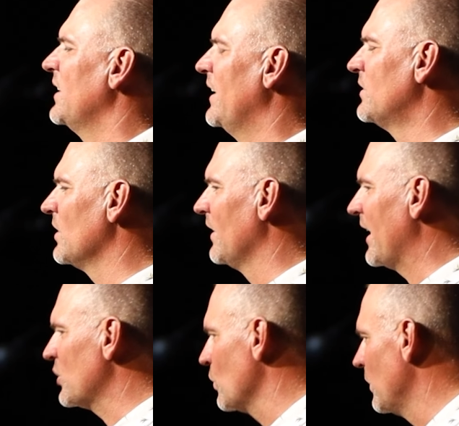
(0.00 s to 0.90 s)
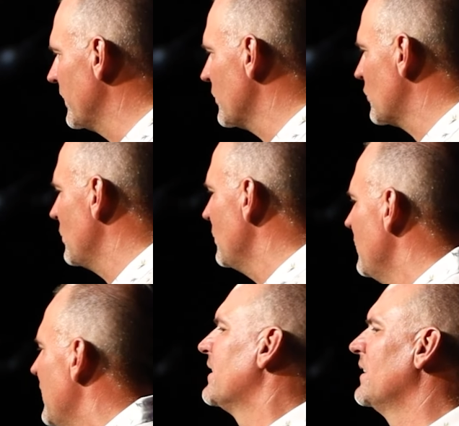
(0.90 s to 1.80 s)
an intellectual
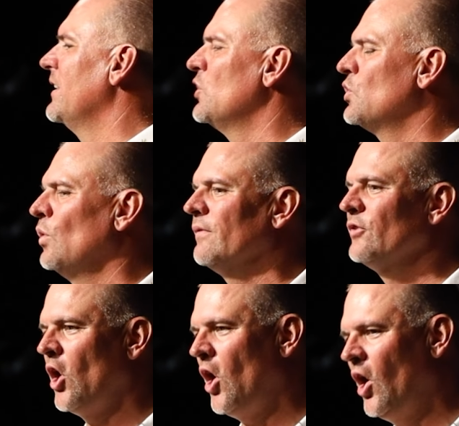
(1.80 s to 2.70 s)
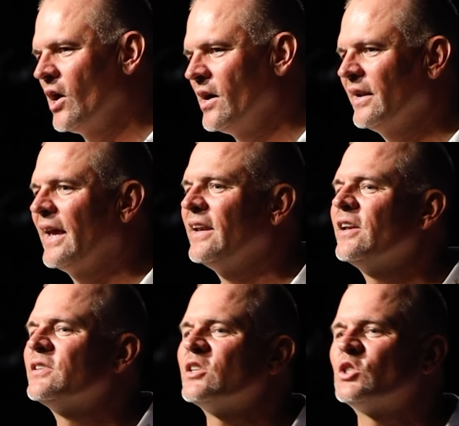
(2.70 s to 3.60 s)
issue. It's an issue of the heart, and
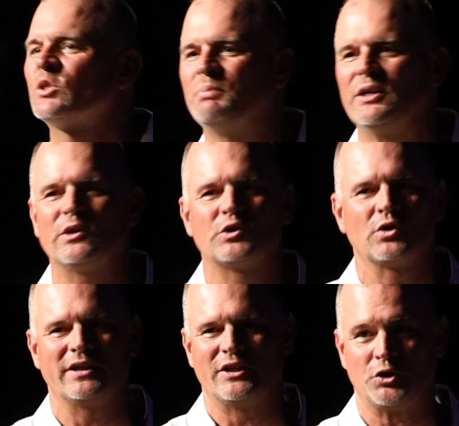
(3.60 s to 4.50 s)
it is a spiritual